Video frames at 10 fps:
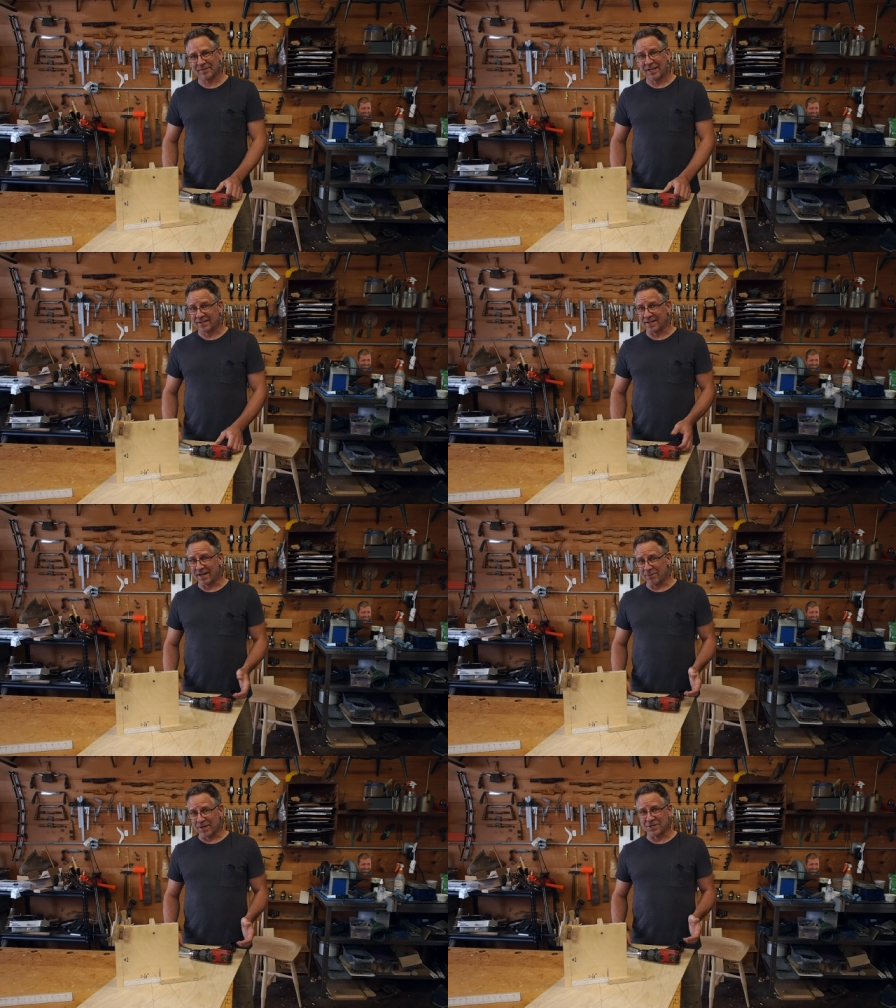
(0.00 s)

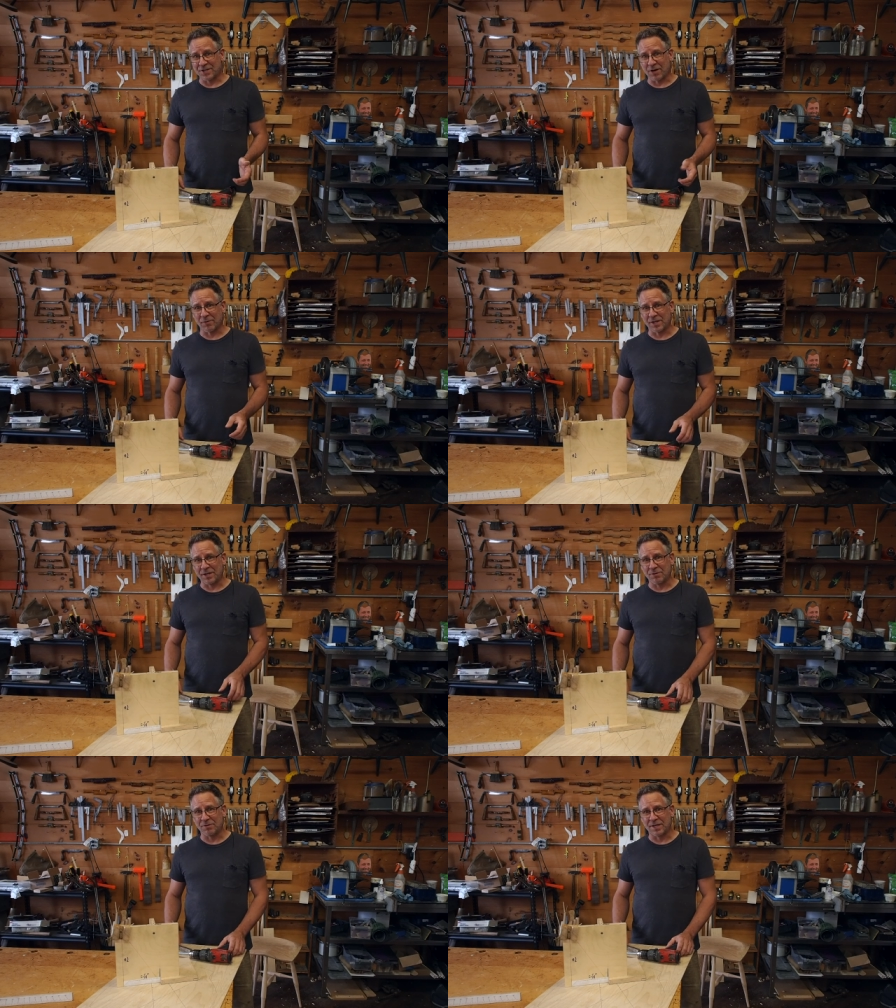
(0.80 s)
Today I want to share with
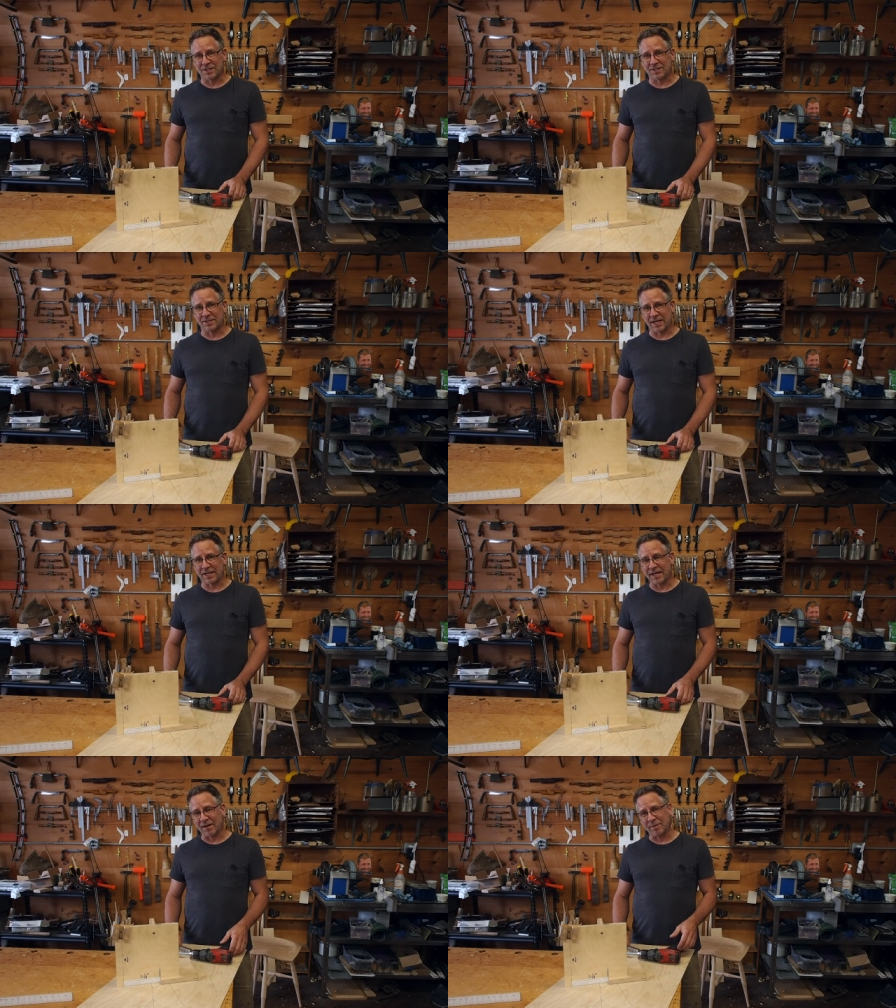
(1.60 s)
you this
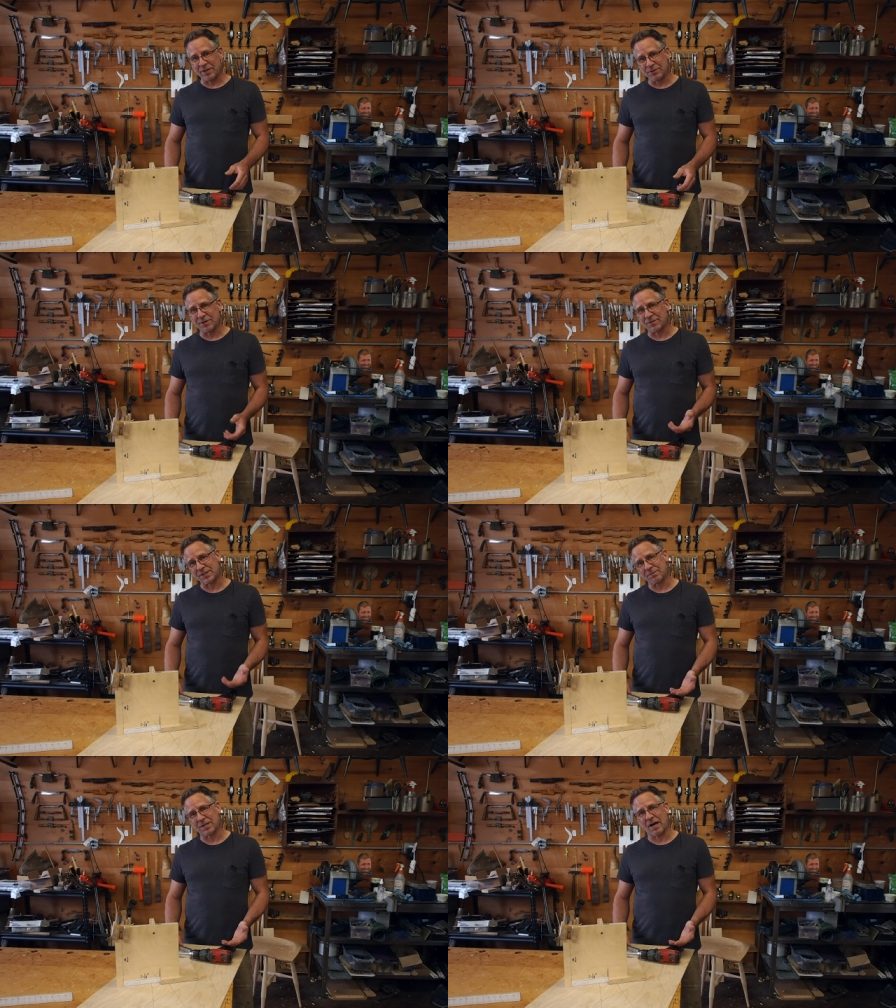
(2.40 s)
technique I've been using for
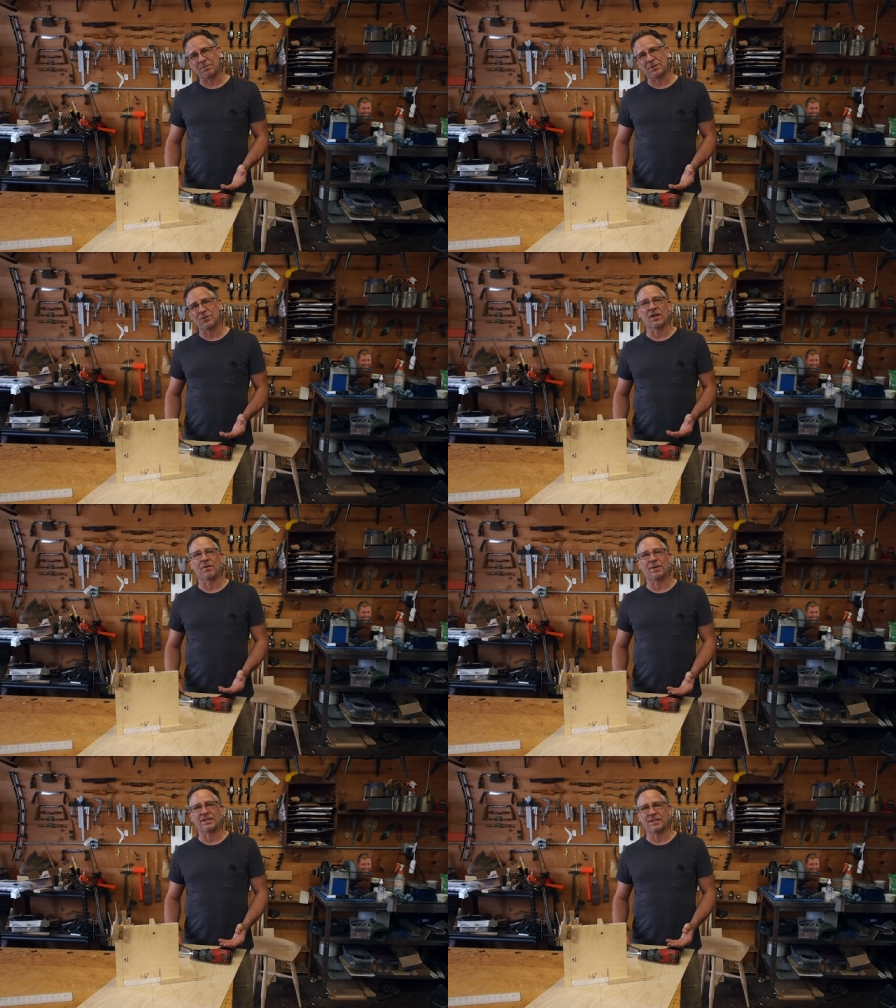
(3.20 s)
some time to drill out
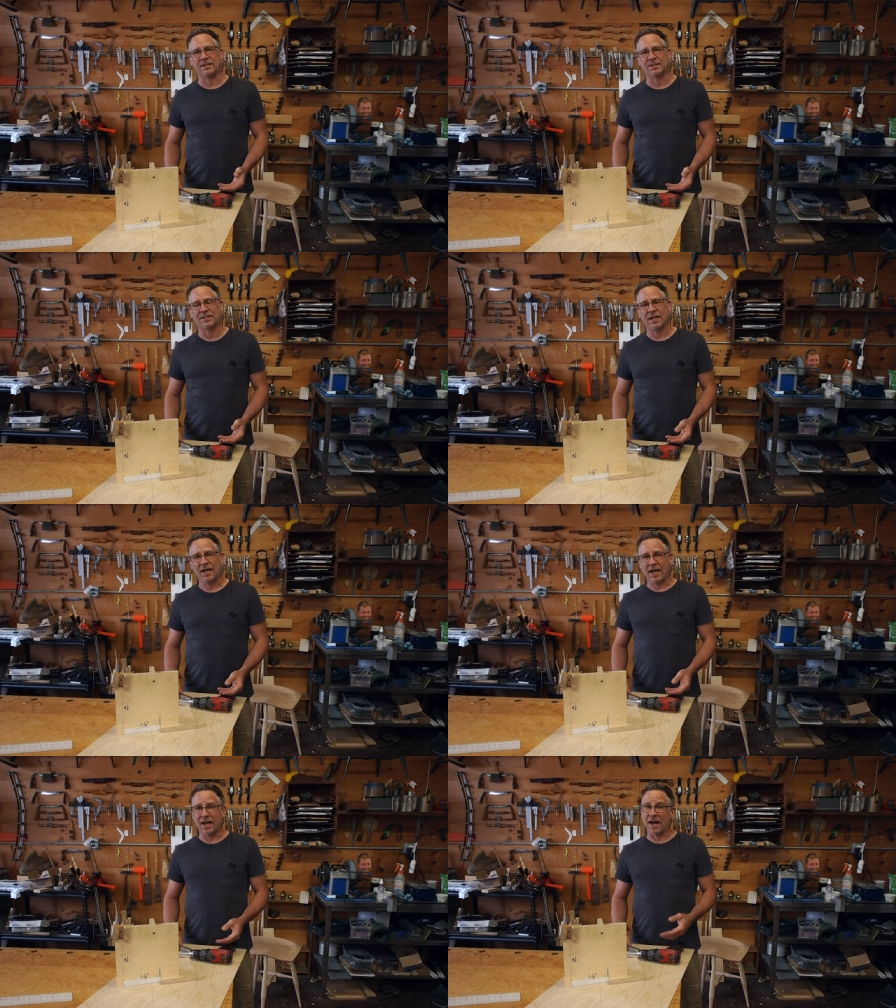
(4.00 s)
my seats,
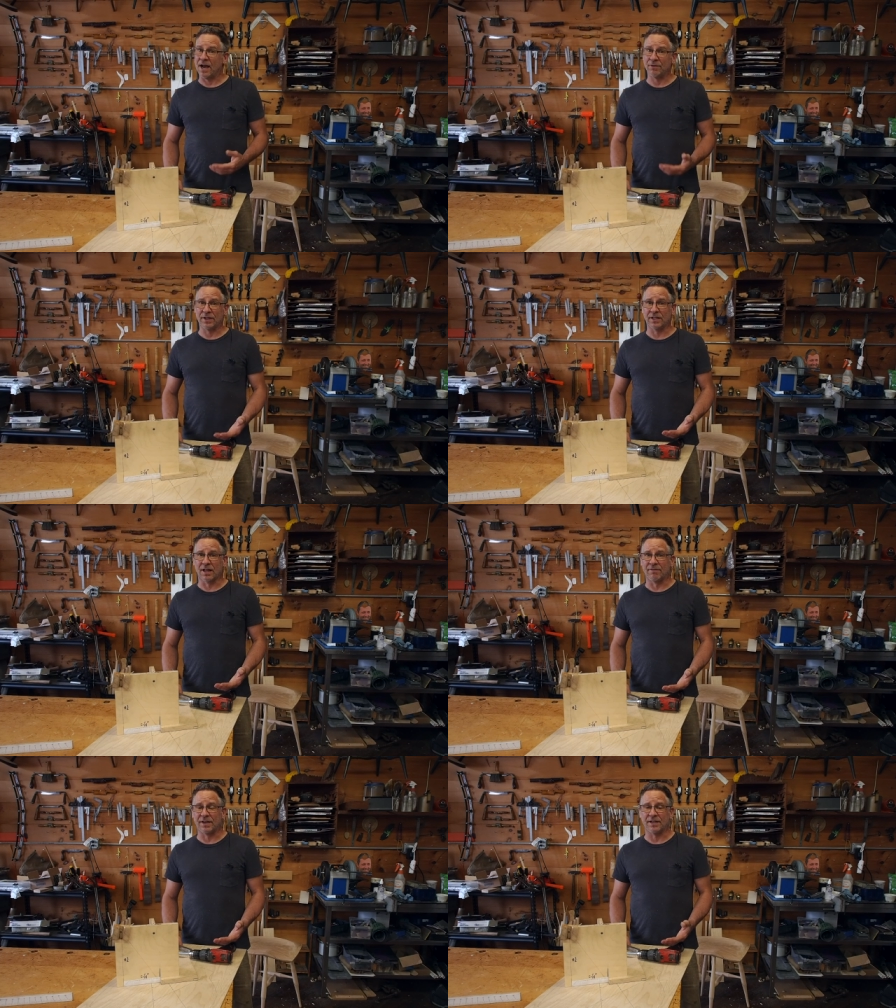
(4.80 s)
and I really love it.